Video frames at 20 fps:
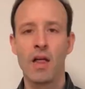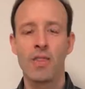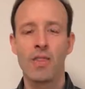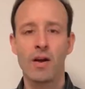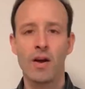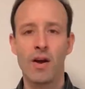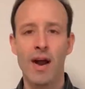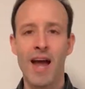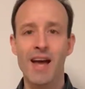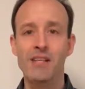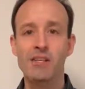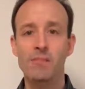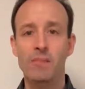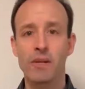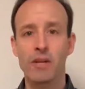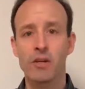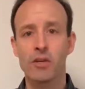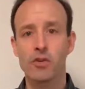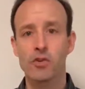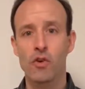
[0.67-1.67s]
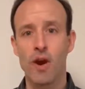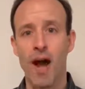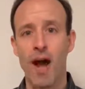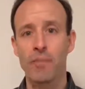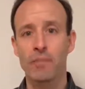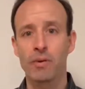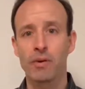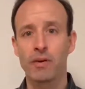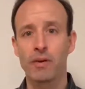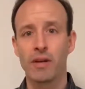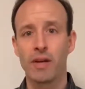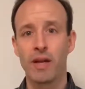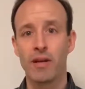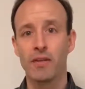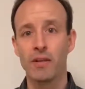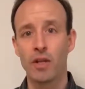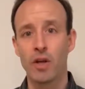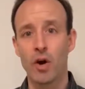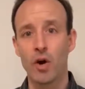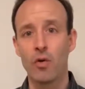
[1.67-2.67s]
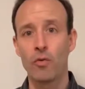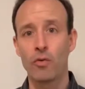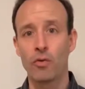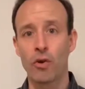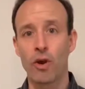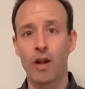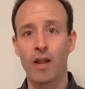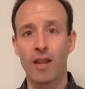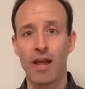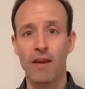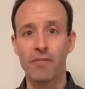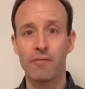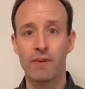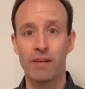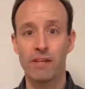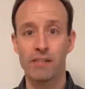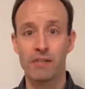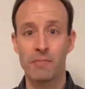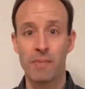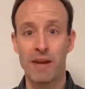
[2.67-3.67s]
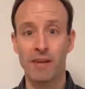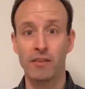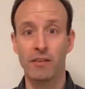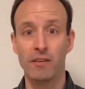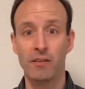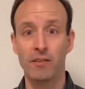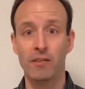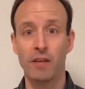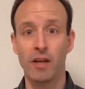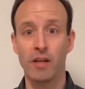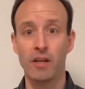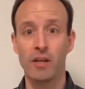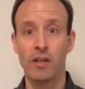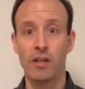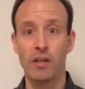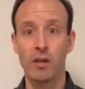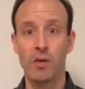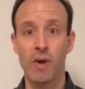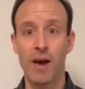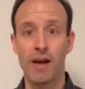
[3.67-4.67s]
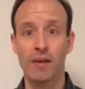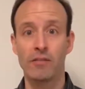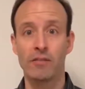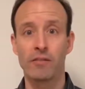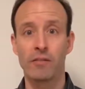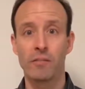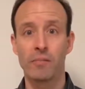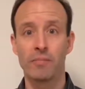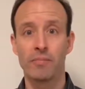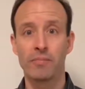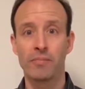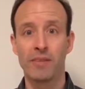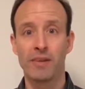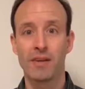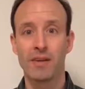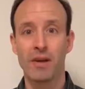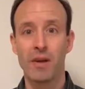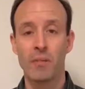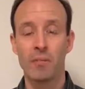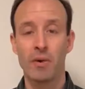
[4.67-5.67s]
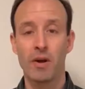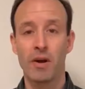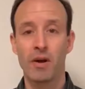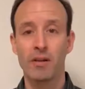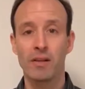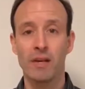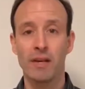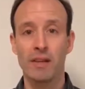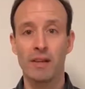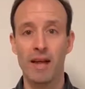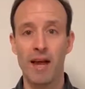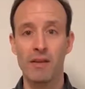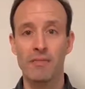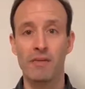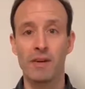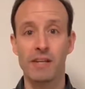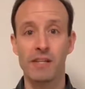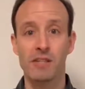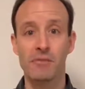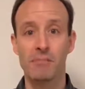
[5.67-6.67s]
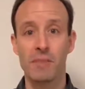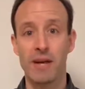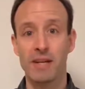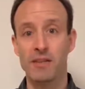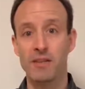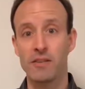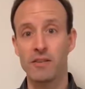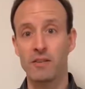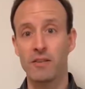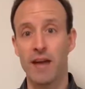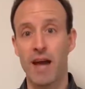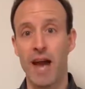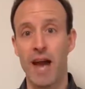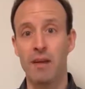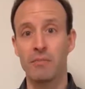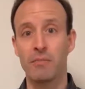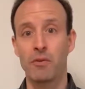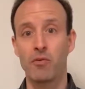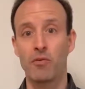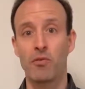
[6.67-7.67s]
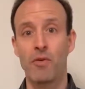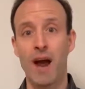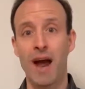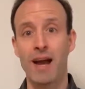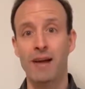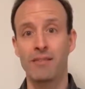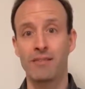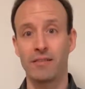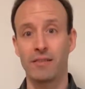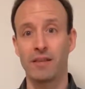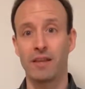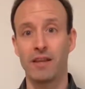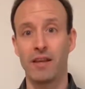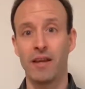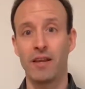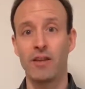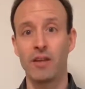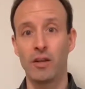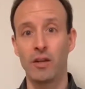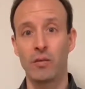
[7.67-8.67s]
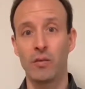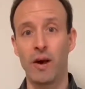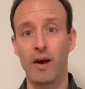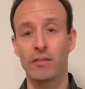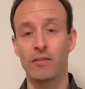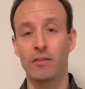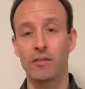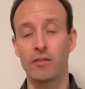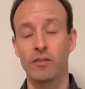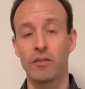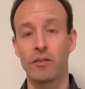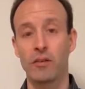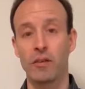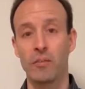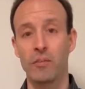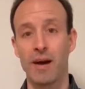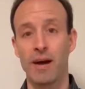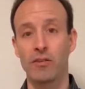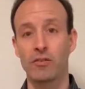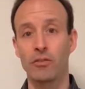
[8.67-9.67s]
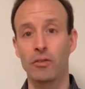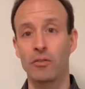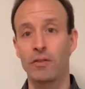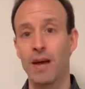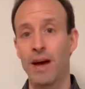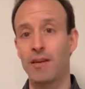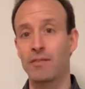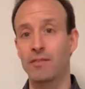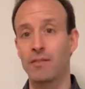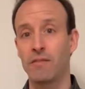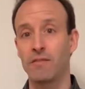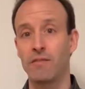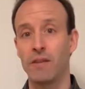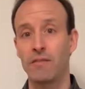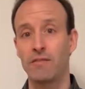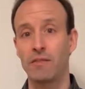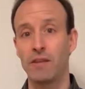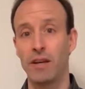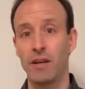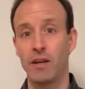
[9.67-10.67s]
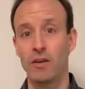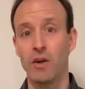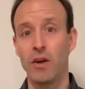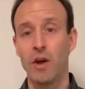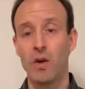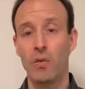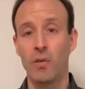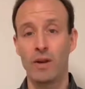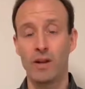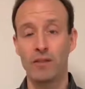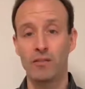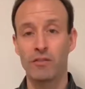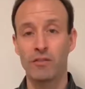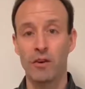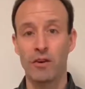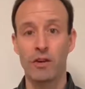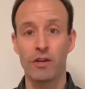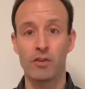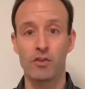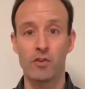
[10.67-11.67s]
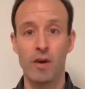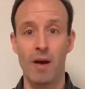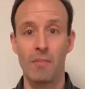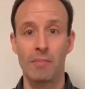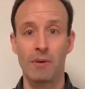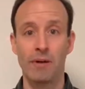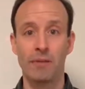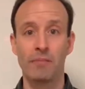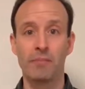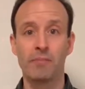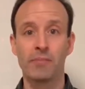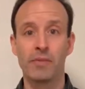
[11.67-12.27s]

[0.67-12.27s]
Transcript: There has been a drop in the overall life expectancy in the US. Apparently, life expectancy had been rising in the US until about 2015 when it started dropping.